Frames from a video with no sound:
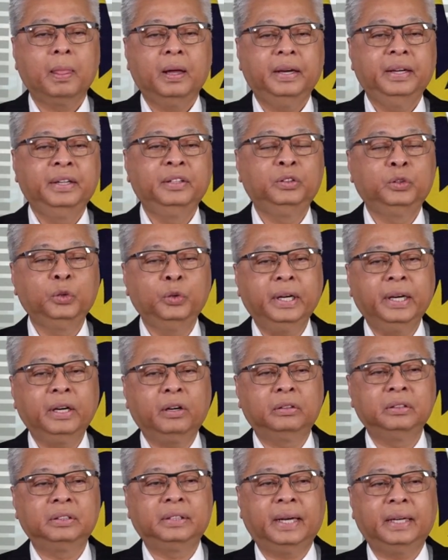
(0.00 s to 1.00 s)
In today's
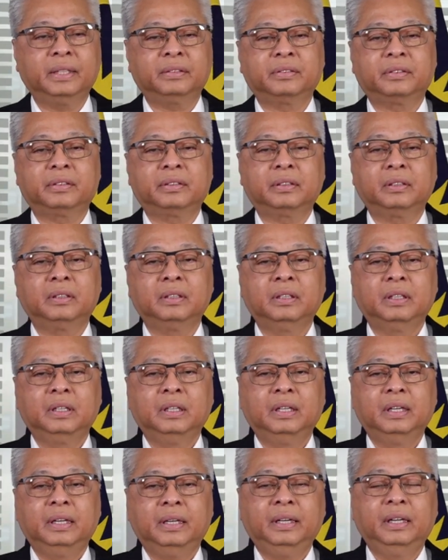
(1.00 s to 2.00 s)
context,
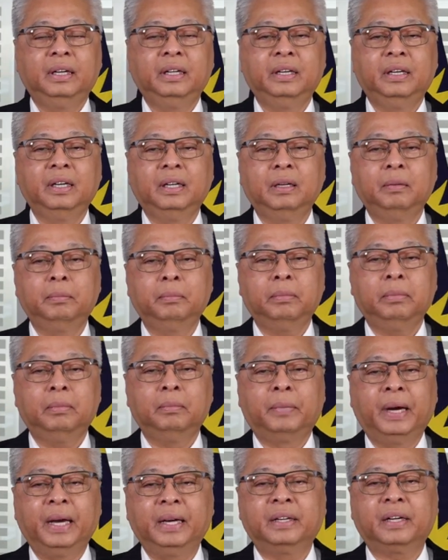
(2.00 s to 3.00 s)
illegal
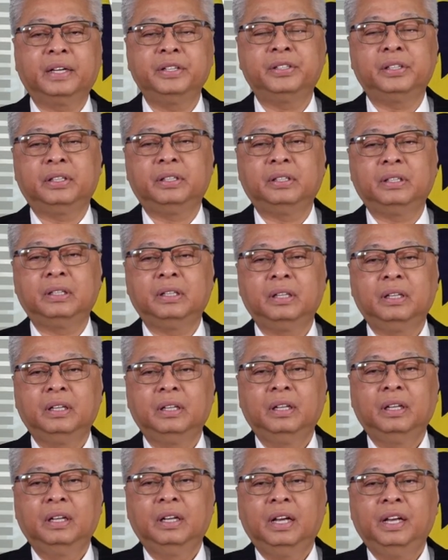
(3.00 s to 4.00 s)
migration
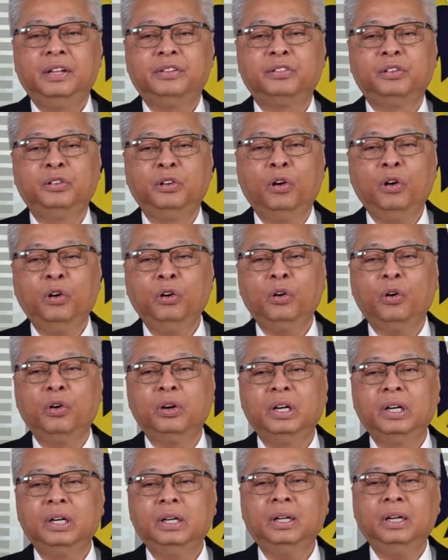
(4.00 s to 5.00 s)
is no
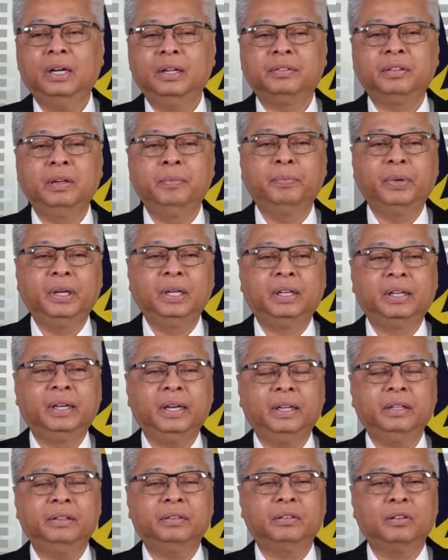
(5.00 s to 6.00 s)
longer a simple
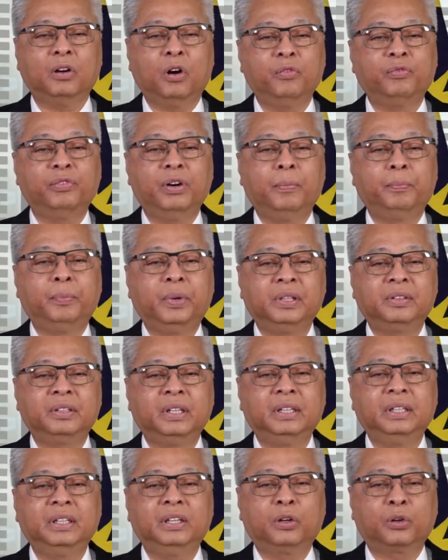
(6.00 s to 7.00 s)
case of a
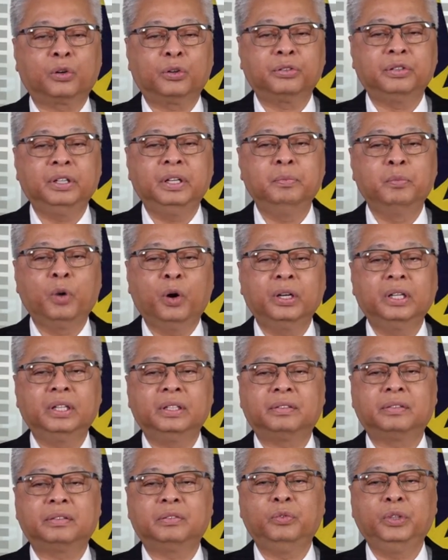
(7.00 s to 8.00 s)
person crossing
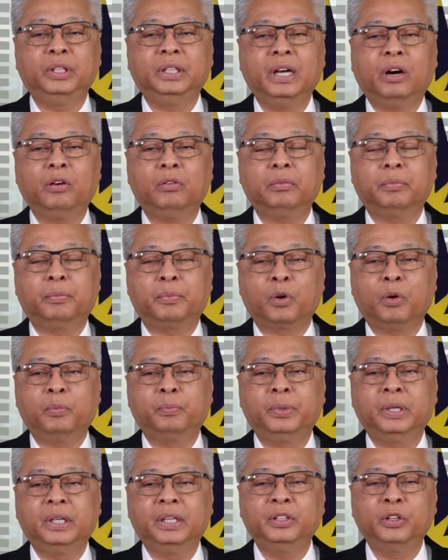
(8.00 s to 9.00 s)
borders without
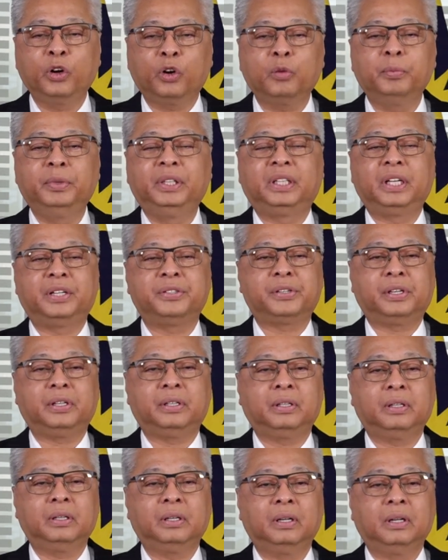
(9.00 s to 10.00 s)
proper documentation.
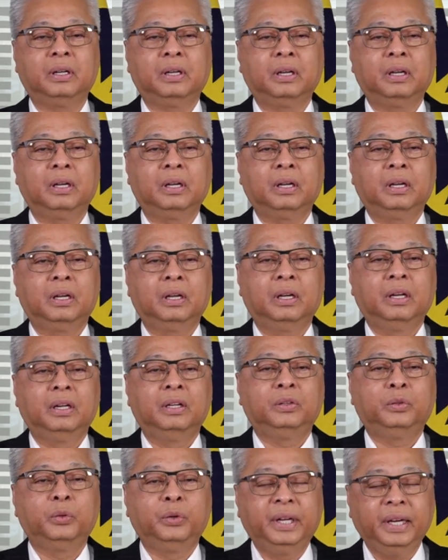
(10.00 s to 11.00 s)

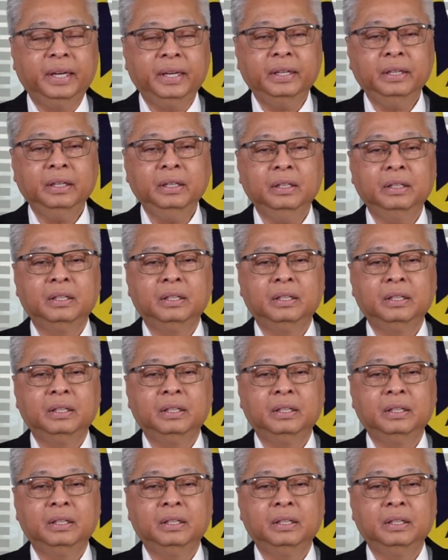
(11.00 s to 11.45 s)
Today,